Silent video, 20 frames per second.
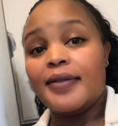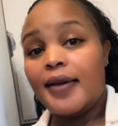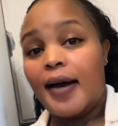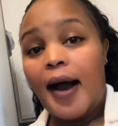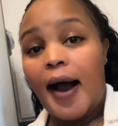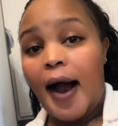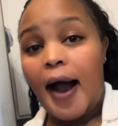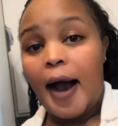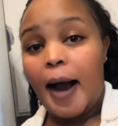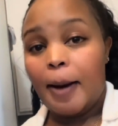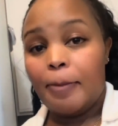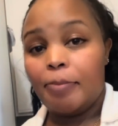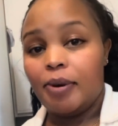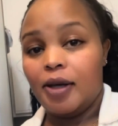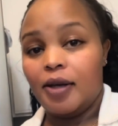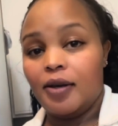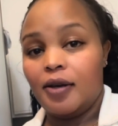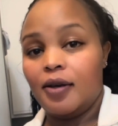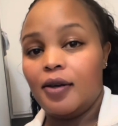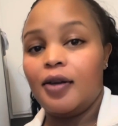her
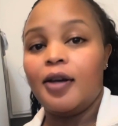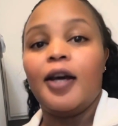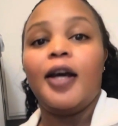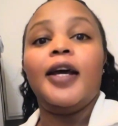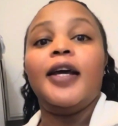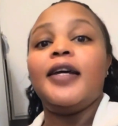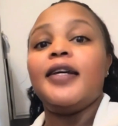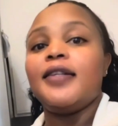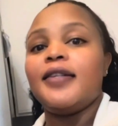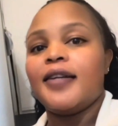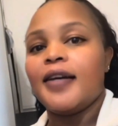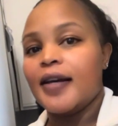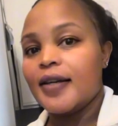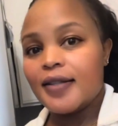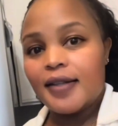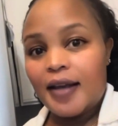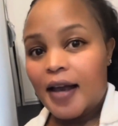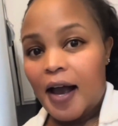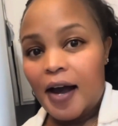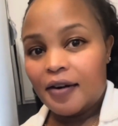happy. He takes
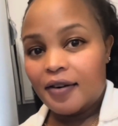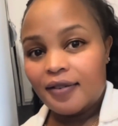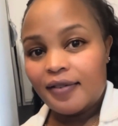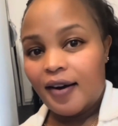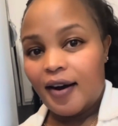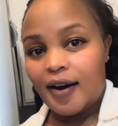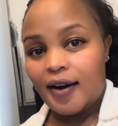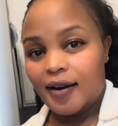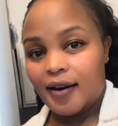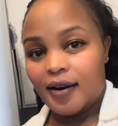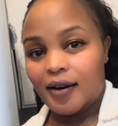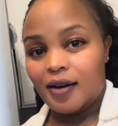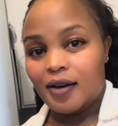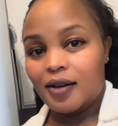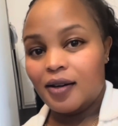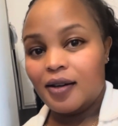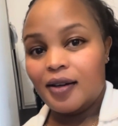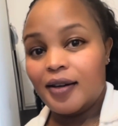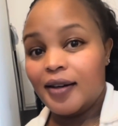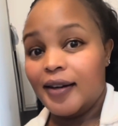care of
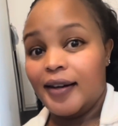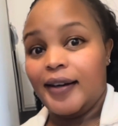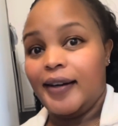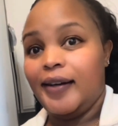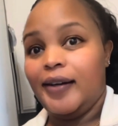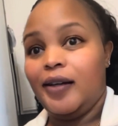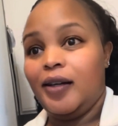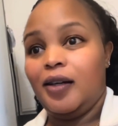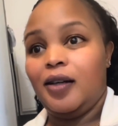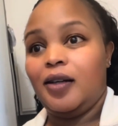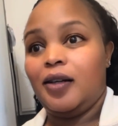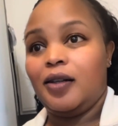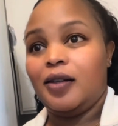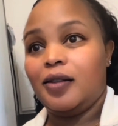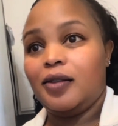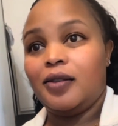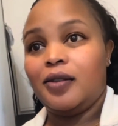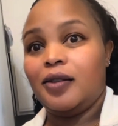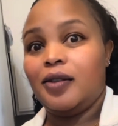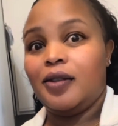her. Like,
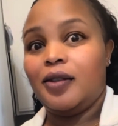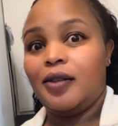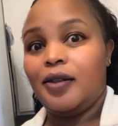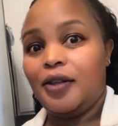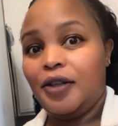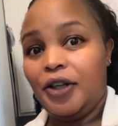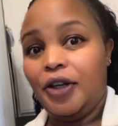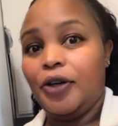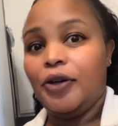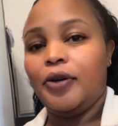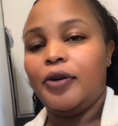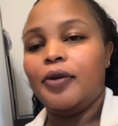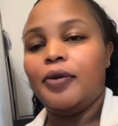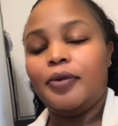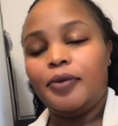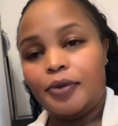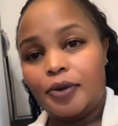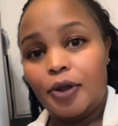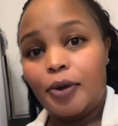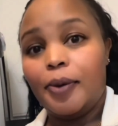you know
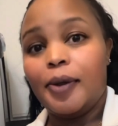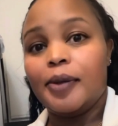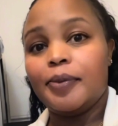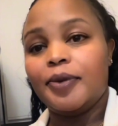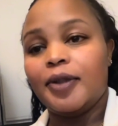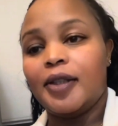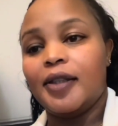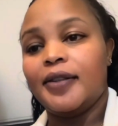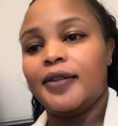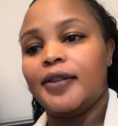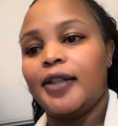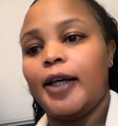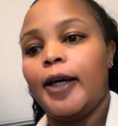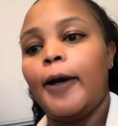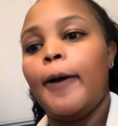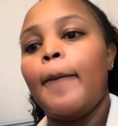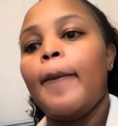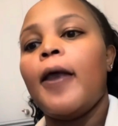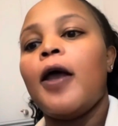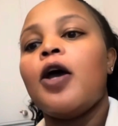what I'm trying to say?
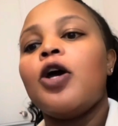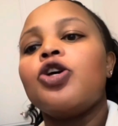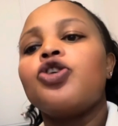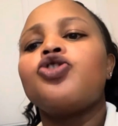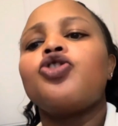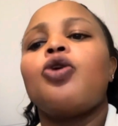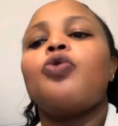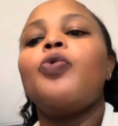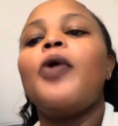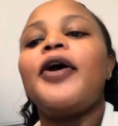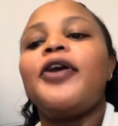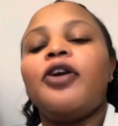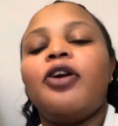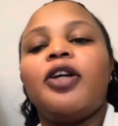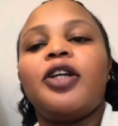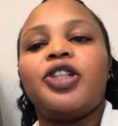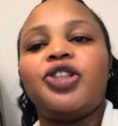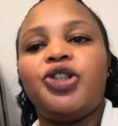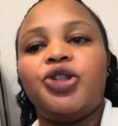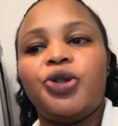So what are you
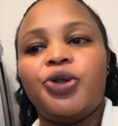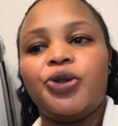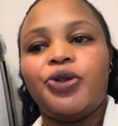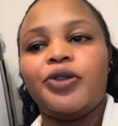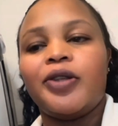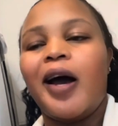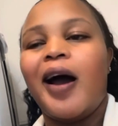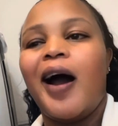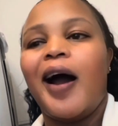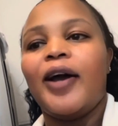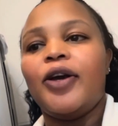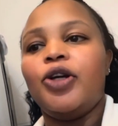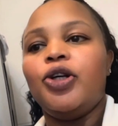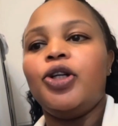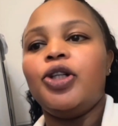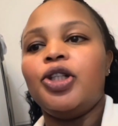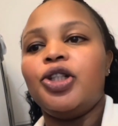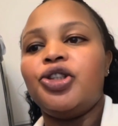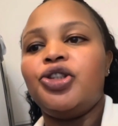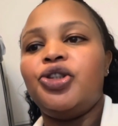going to choose? Are you
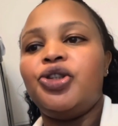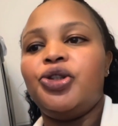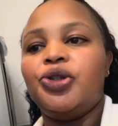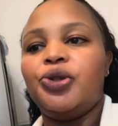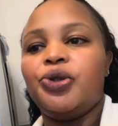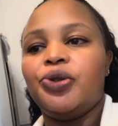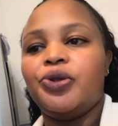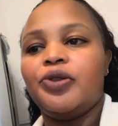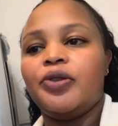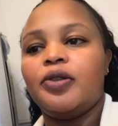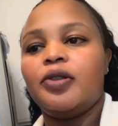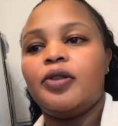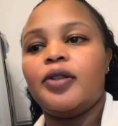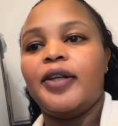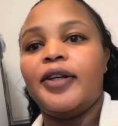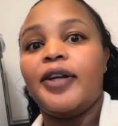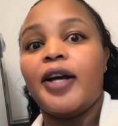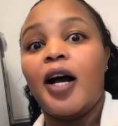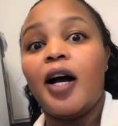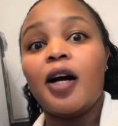going to choose the
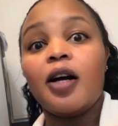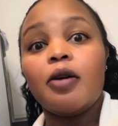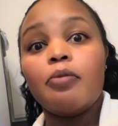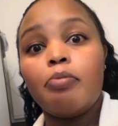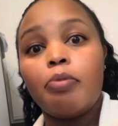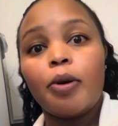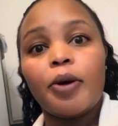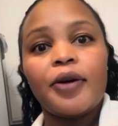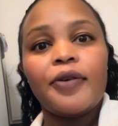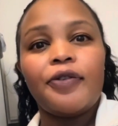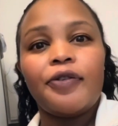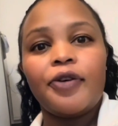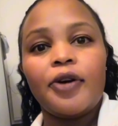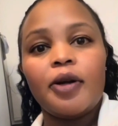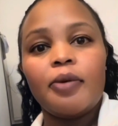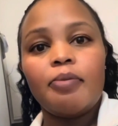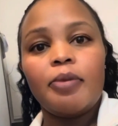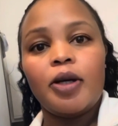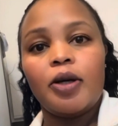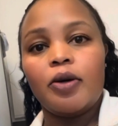younger
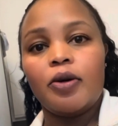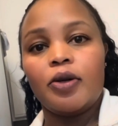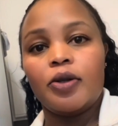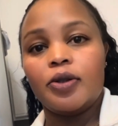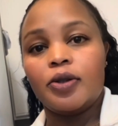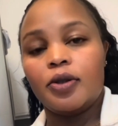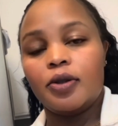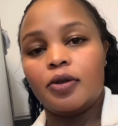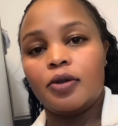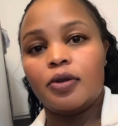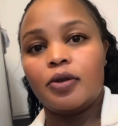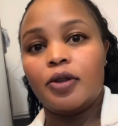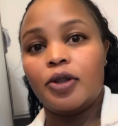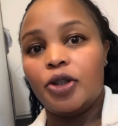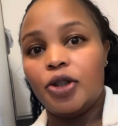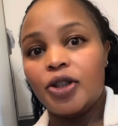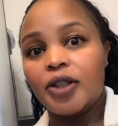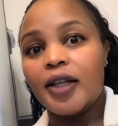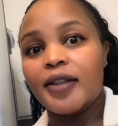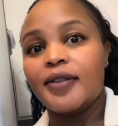boyfriend because
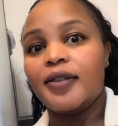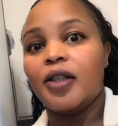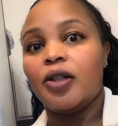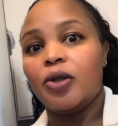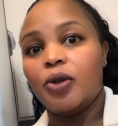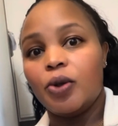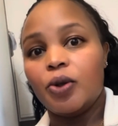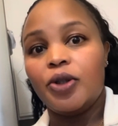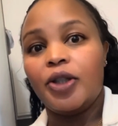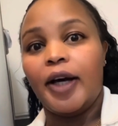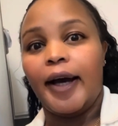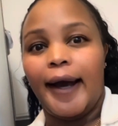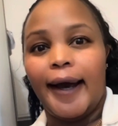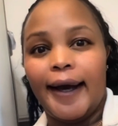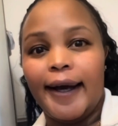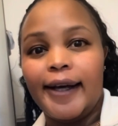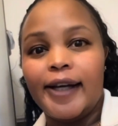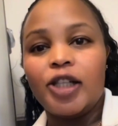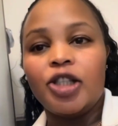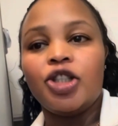that's the good
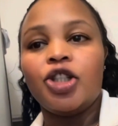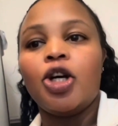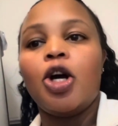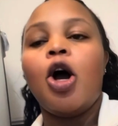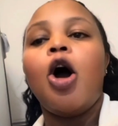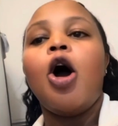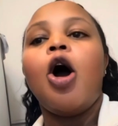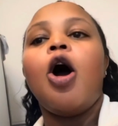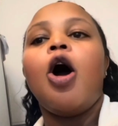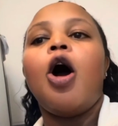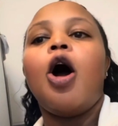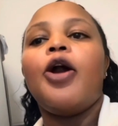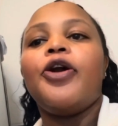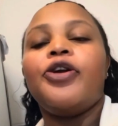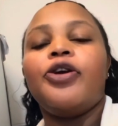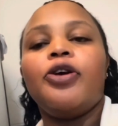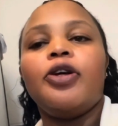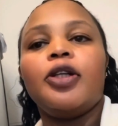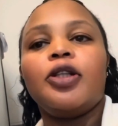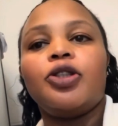age, or are you
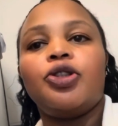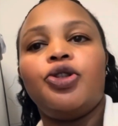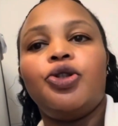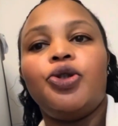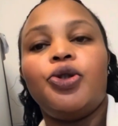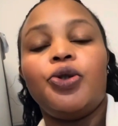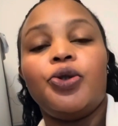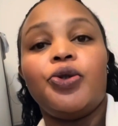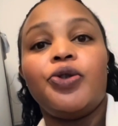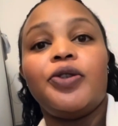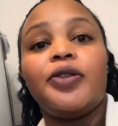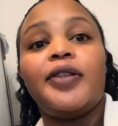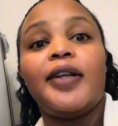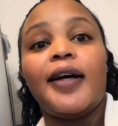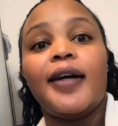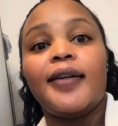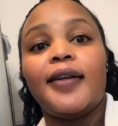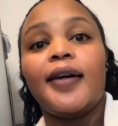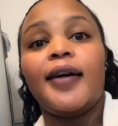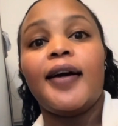gonna choose the
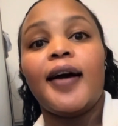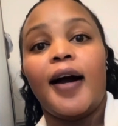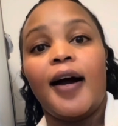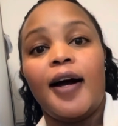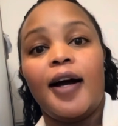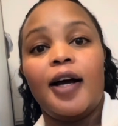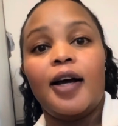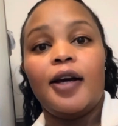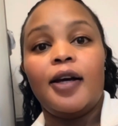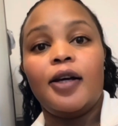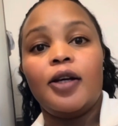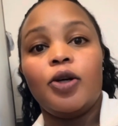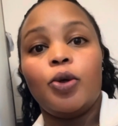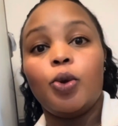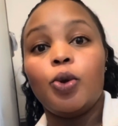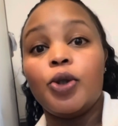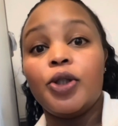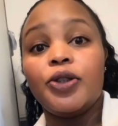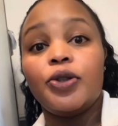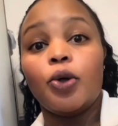other guy
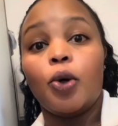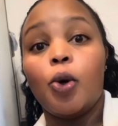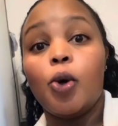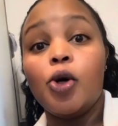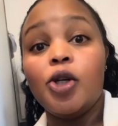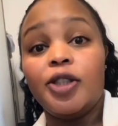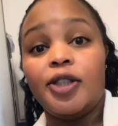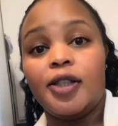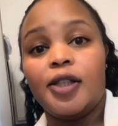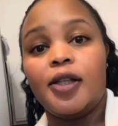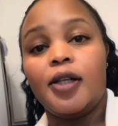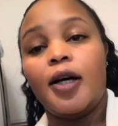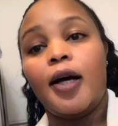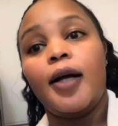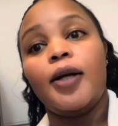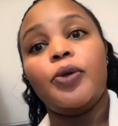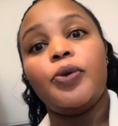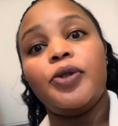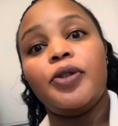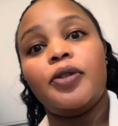who is older
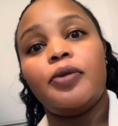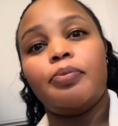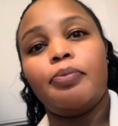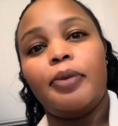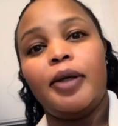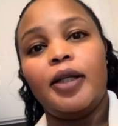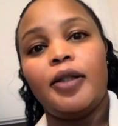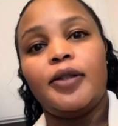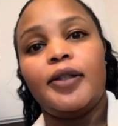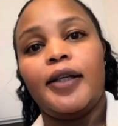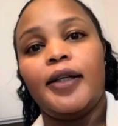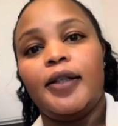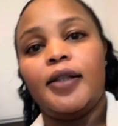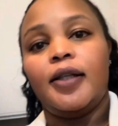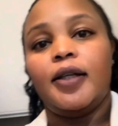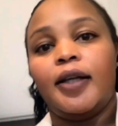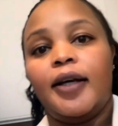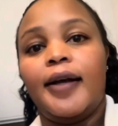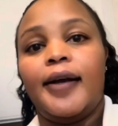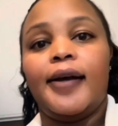and who is taking
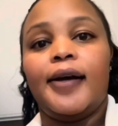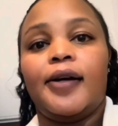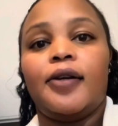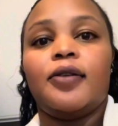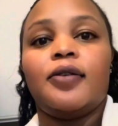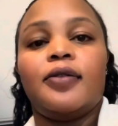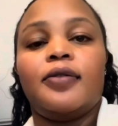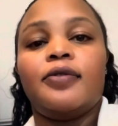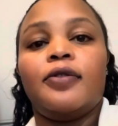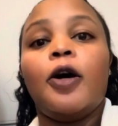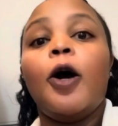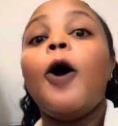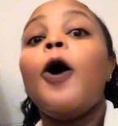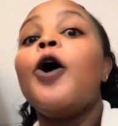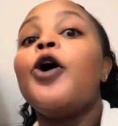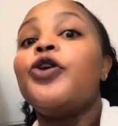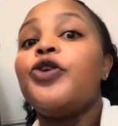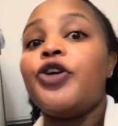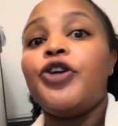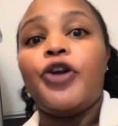care of
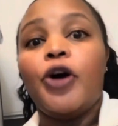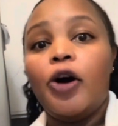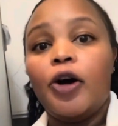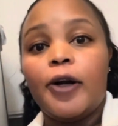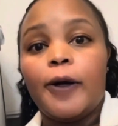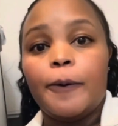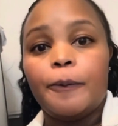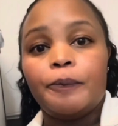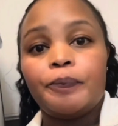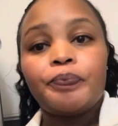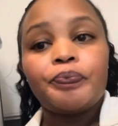your daughter?